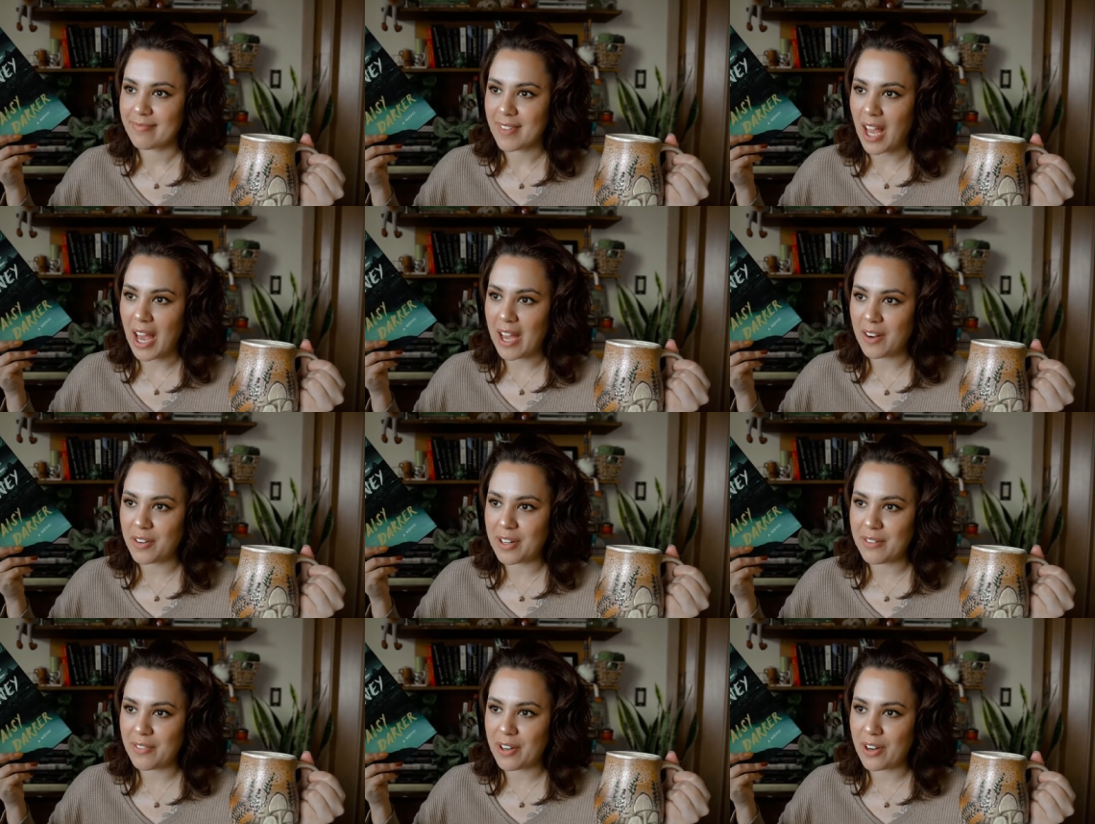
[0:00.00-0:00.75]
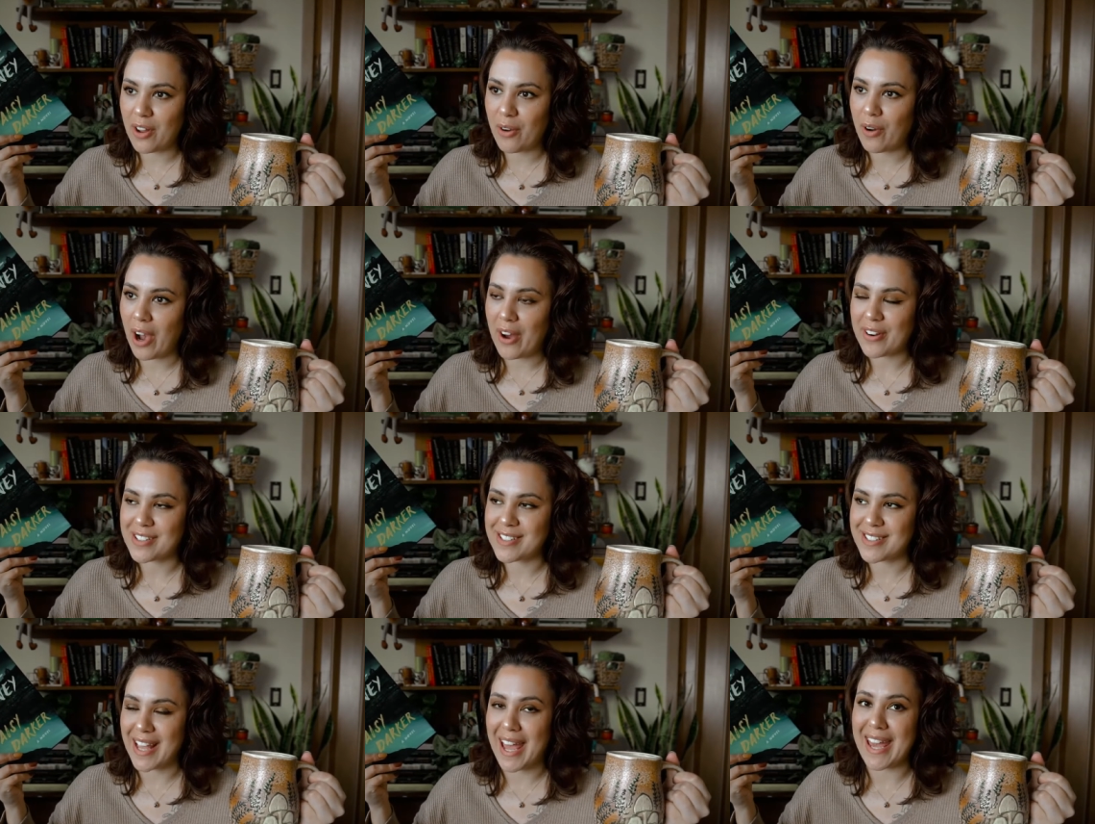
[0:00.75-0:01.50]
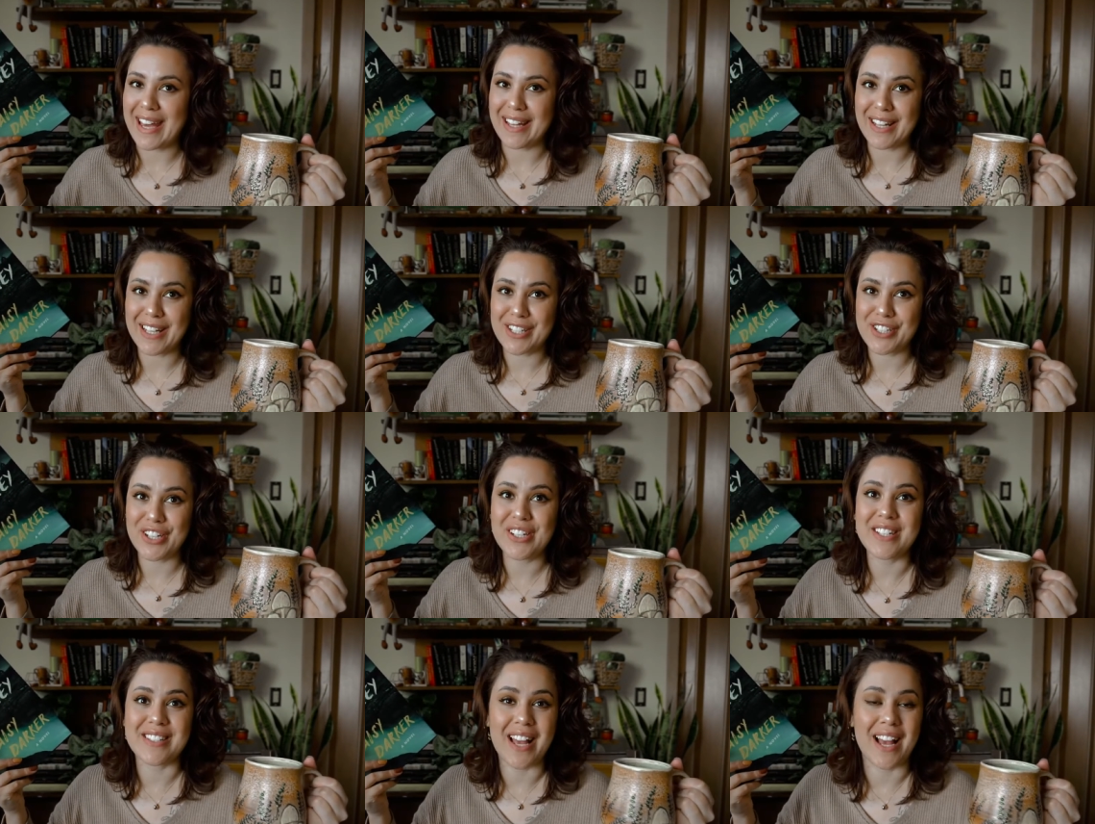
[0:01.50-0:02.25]
I don't even know how to say it. Like she
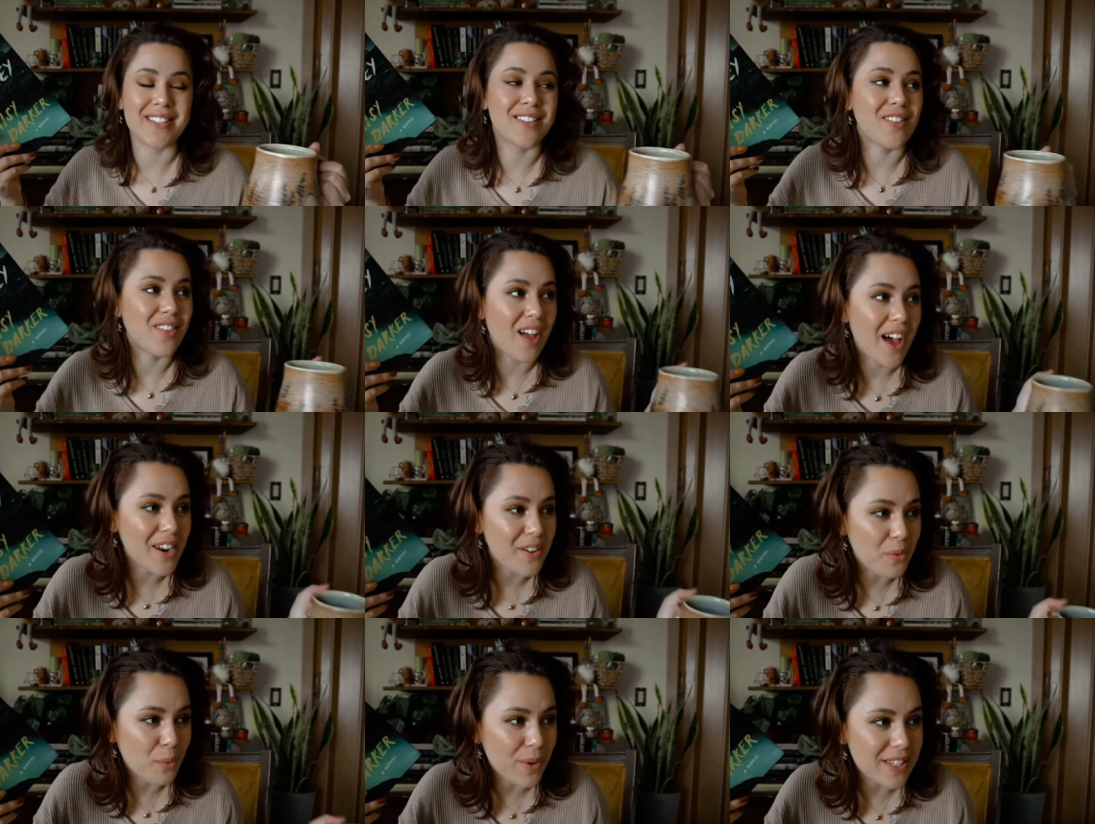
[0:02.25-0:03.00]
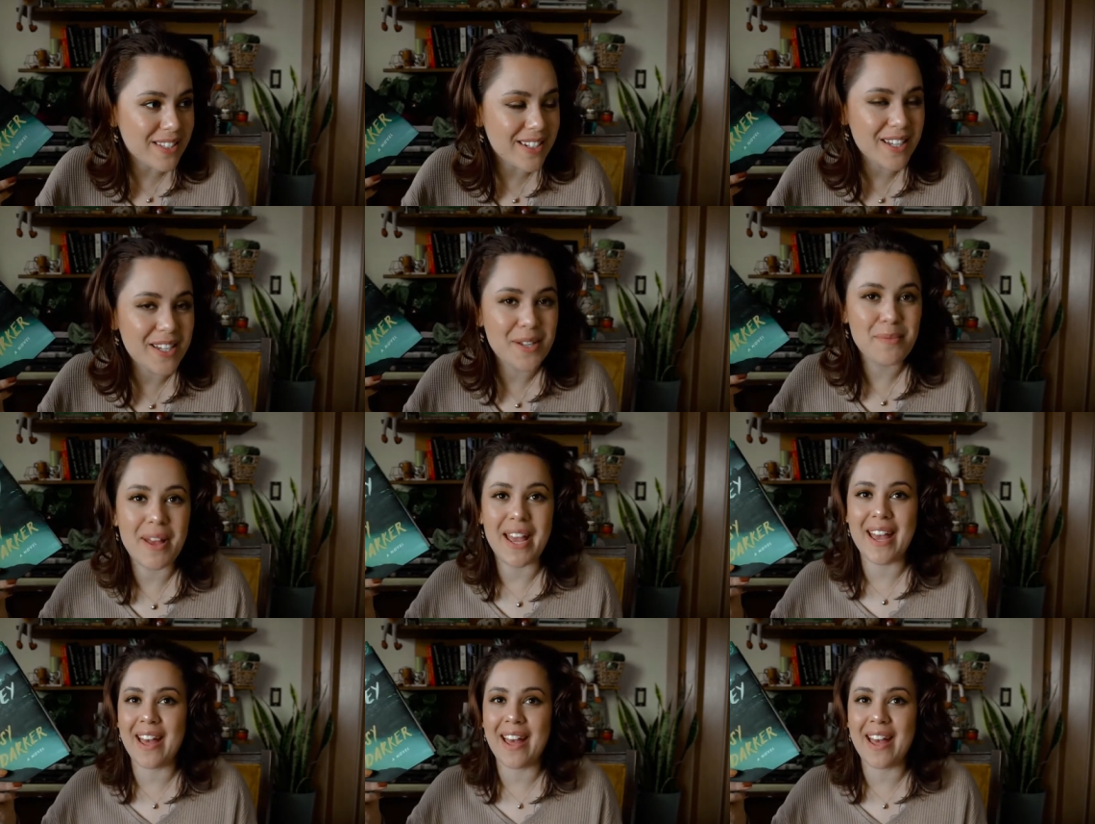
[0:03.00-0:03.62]
just has a lot of wisdom